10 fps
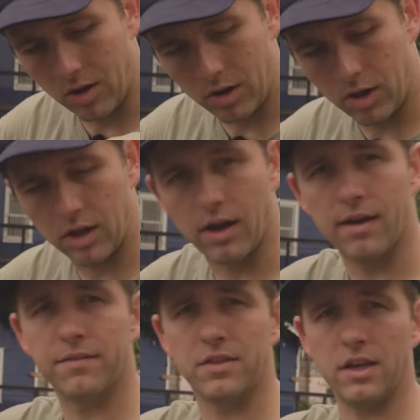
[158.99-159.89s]
all
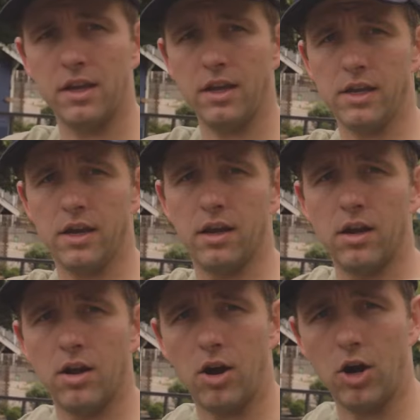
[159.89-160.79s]
of the
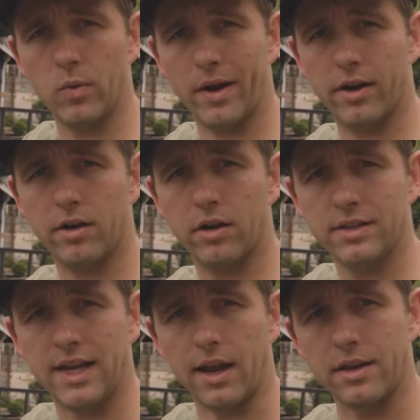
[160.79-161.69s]
hardware
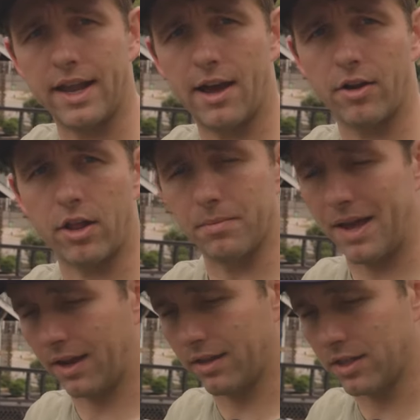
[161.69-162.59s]
tightened down on the
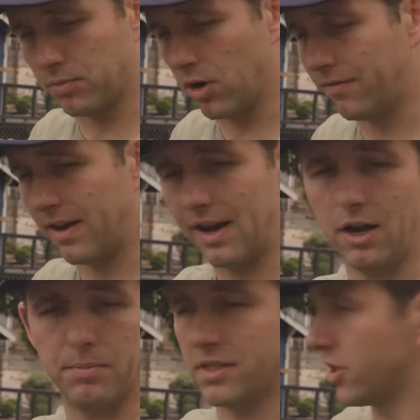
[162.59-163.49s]
back of this
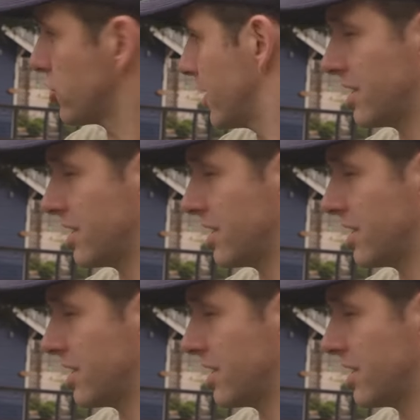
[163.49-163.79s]
profile, positioned